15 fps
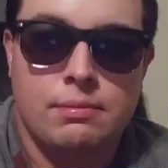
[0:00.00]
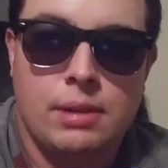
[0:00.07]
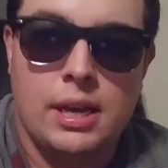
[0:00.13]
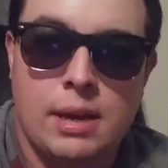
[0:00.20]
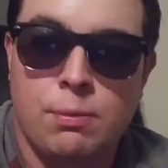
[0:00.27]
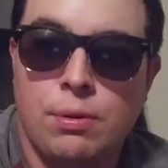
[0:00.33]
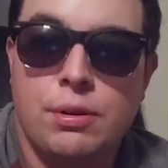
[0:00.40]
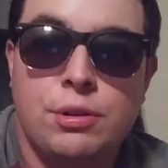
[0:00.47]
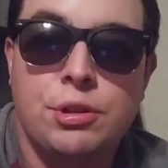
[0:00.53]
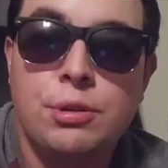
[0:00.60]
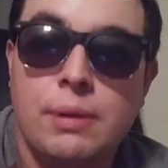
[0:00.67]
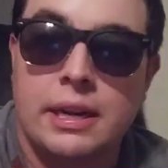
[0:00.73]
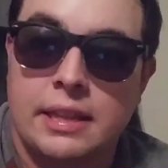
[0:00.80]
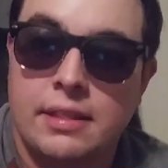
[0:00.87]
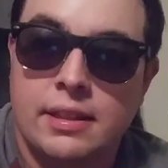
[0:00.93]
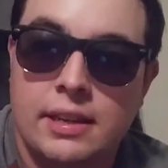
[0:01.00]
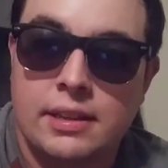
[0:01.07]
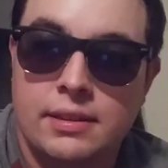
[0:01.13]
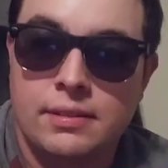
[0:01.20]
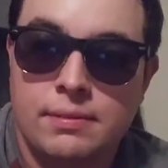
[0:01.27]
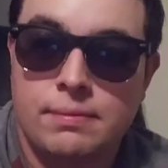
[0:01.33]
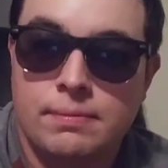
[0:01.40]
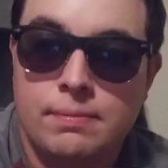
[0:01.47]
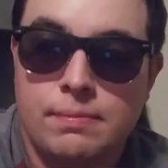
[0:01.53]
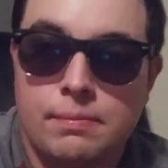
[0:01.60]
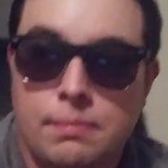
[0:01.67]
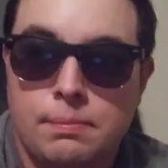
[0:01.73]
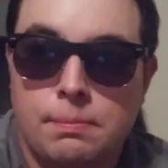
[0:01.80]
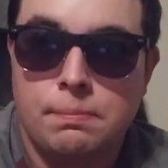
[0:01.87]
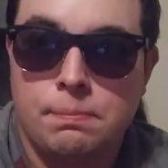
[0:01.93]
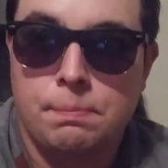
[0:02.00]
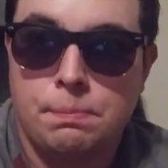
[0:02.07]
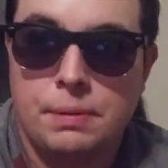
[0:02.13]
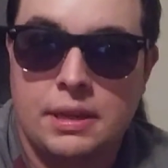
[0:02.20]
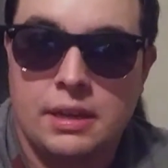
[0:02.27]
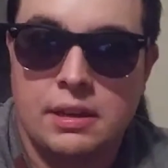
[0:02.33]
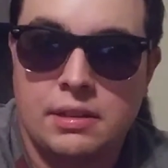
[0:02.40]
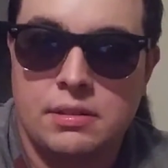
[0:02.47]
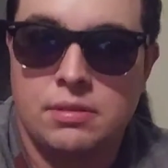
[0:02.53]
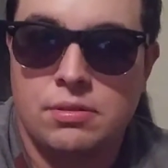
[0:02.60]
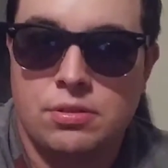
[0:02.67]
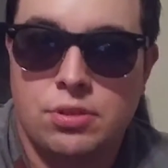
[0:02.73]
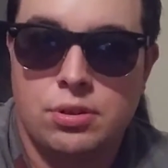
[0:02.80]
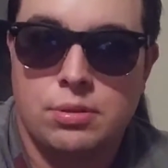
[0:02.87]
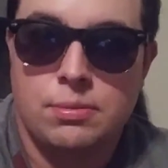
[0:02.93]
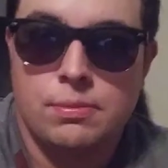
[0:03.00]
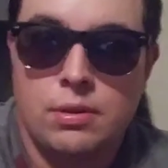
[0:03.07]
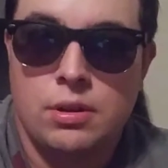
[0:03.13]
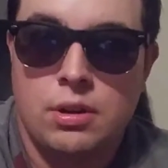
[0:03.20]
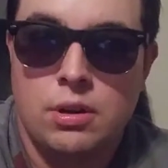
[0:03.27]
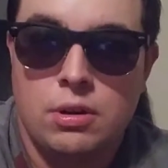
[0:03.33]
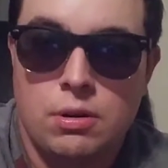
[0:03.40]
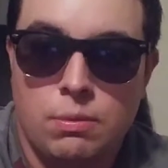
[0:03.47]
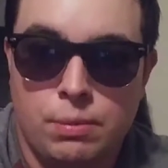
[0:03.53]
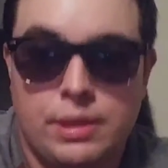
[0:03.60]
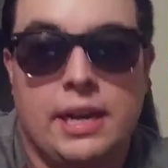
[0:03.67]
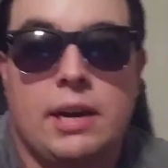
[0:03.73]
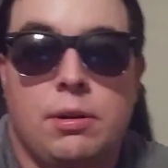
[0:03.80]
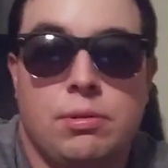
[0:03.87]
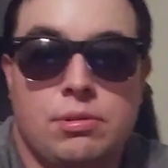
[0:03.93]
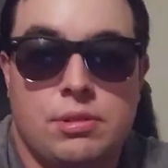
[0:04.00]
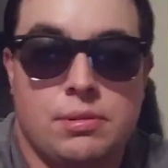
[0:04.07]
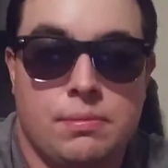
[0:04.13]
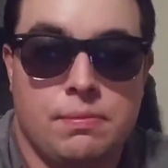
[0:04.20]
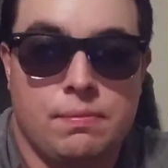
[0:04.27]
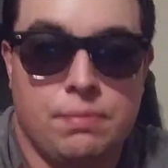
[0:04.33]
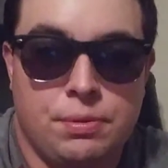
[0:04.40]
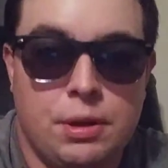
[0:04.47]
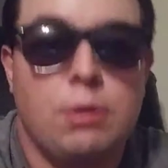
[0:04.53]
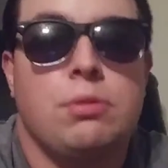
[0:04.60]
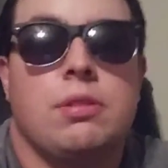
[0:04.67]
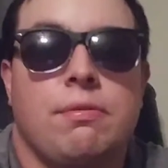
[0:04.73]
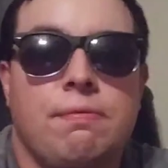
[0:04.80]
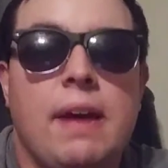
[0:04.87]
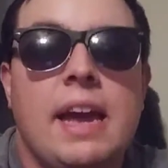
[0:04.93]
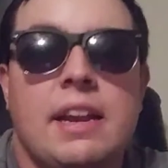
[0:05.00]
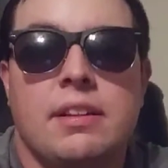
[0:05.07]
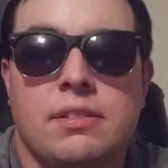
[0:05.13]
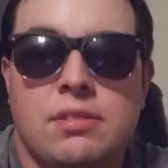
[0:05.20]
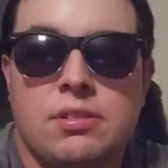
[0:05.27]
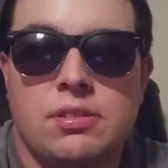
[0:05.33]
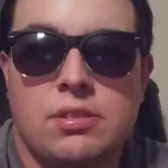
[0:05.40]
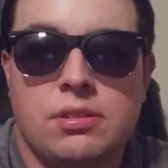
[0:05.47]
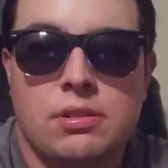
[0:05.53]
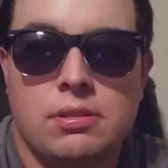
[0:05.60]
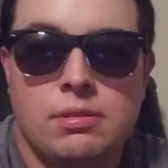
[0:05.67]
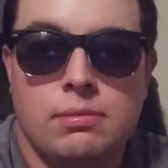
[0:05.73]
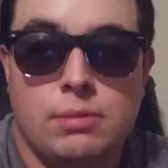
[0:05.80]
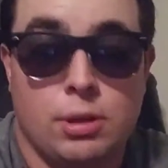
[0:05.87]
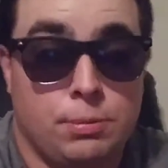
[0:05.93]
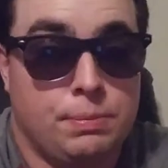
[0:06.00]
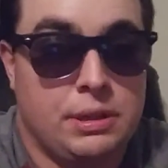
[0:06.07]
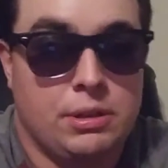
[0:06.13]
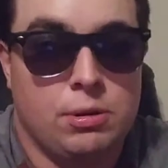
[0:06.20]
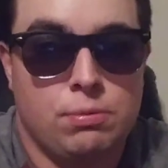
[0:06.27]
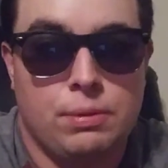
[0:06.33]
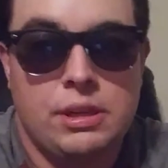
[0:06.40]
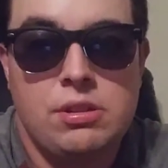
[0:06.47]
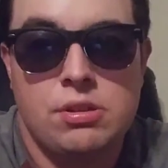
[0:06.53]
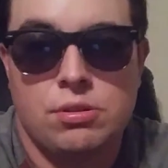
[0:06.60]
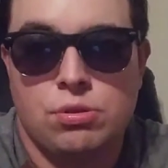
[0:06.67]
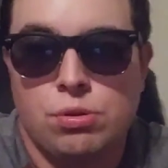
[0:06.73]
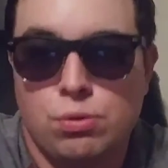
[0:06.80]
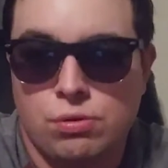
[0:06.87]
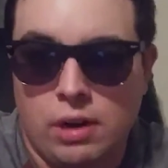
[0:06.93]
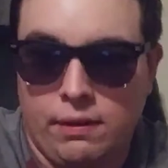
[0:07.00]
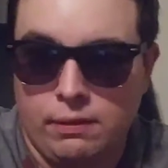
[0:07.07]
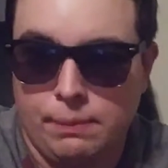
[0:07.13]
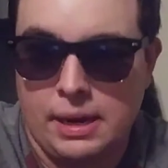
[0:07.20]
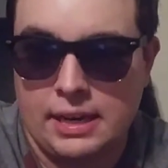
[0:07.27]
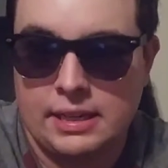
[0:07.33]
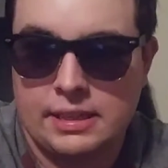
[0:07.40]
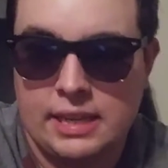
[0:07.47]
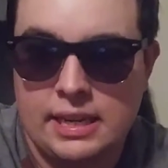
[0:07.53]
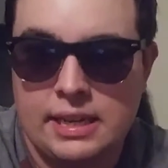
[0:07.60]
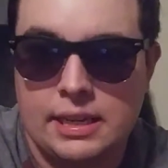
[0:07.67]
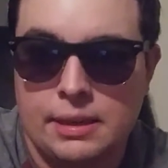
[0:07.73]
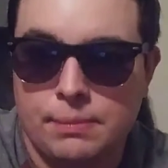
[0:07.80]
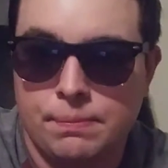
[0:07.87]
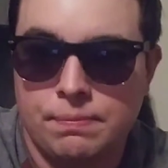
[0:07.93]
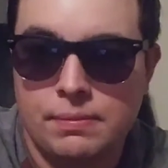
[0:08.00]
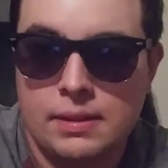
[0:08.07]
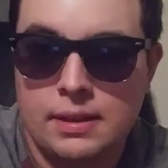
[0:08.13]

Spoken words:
it wouldn't do anything. Because without those events, there'd be no reason to travel back in time,